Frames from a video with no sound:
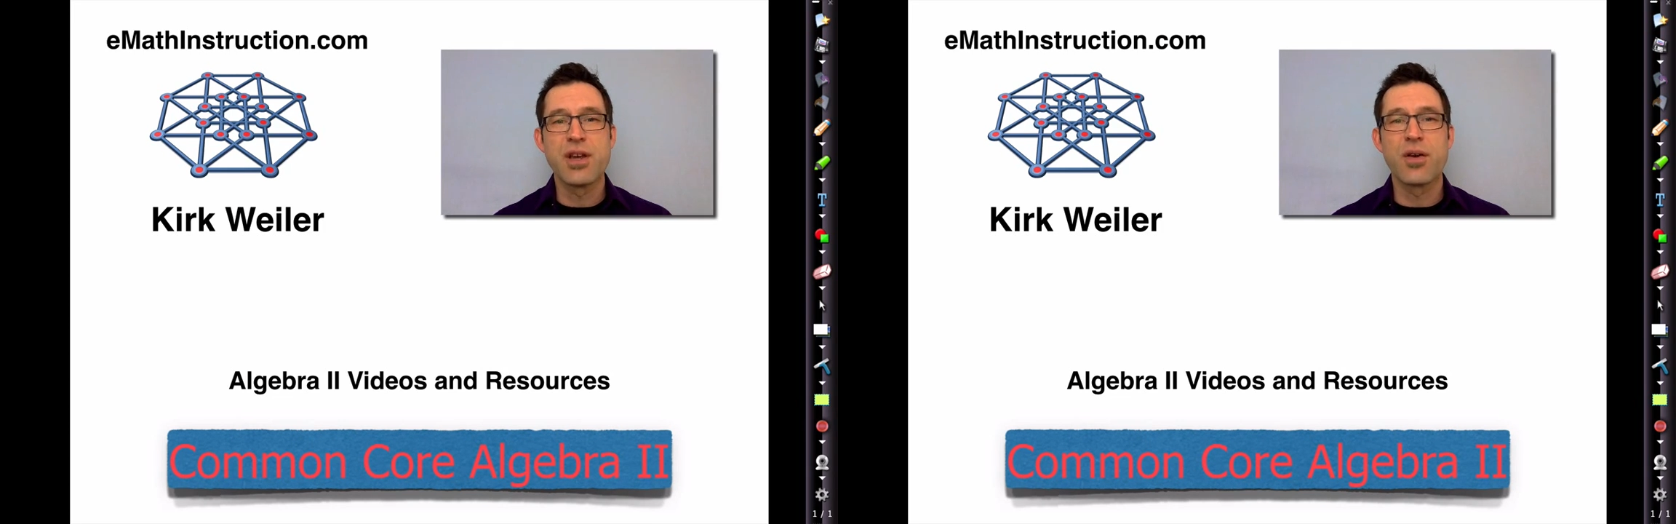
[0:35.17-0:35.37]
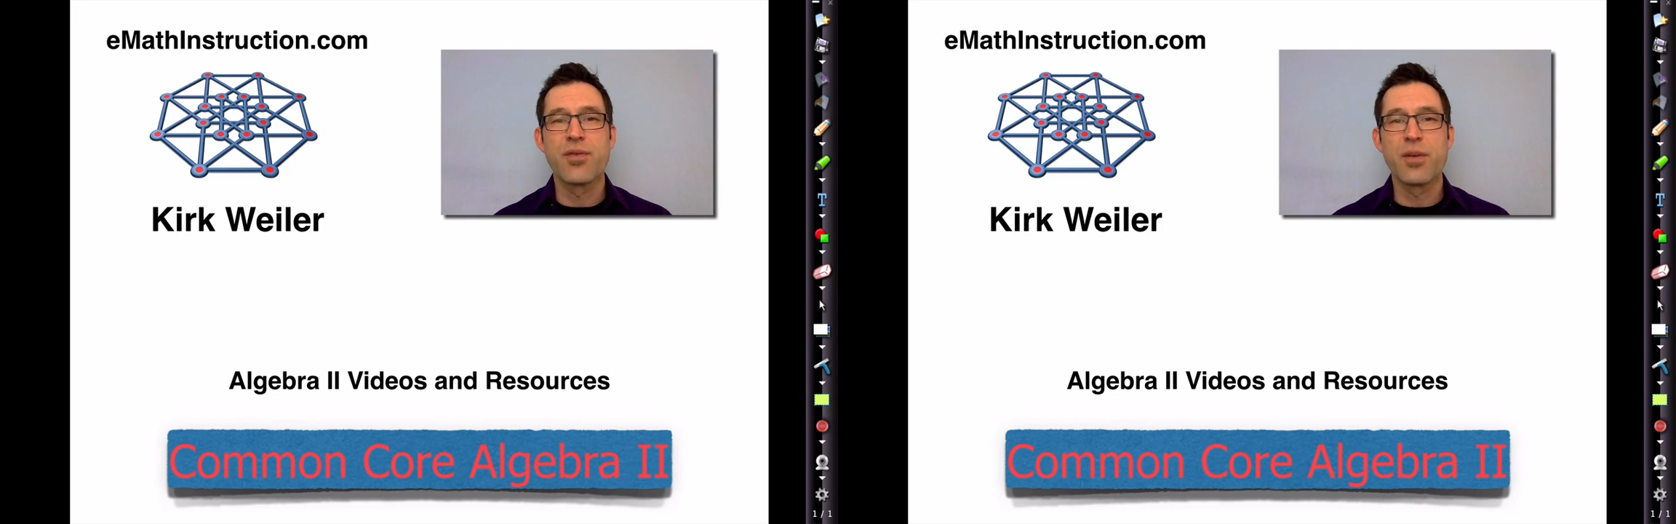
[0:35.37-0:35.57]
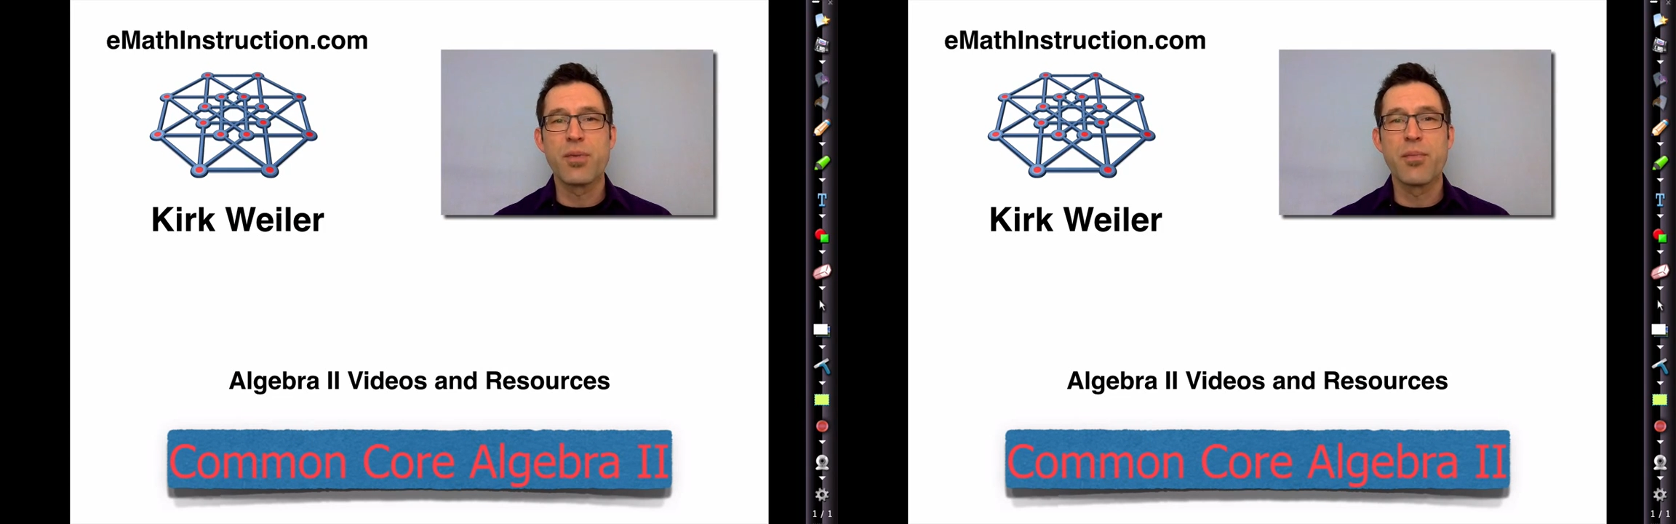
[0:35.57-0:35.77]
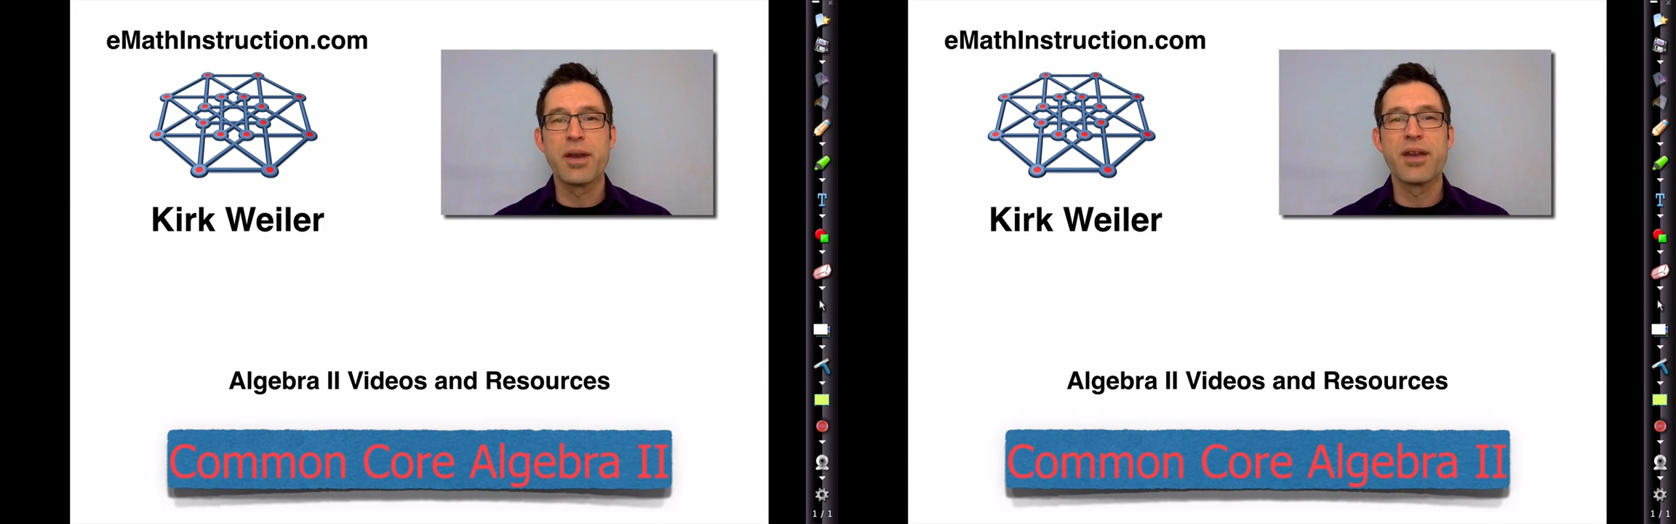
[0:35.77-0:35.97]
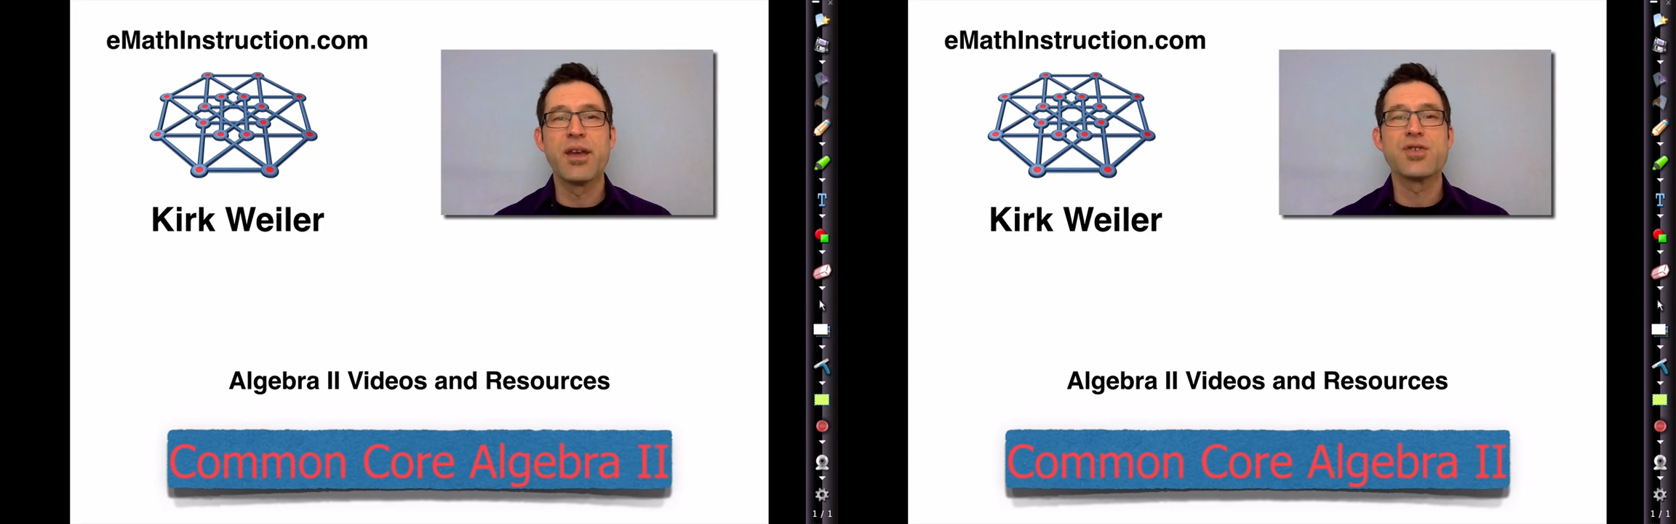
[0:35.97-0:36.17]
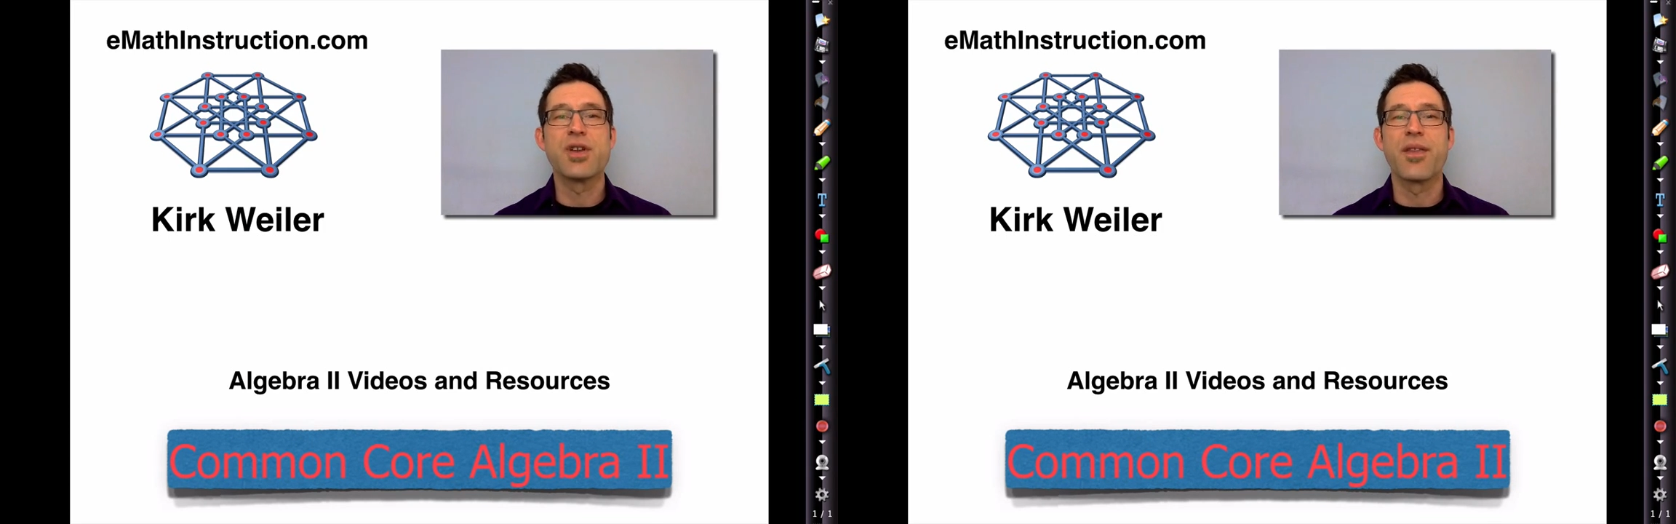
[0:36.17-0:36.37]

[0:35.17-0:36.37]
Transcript: year of implementation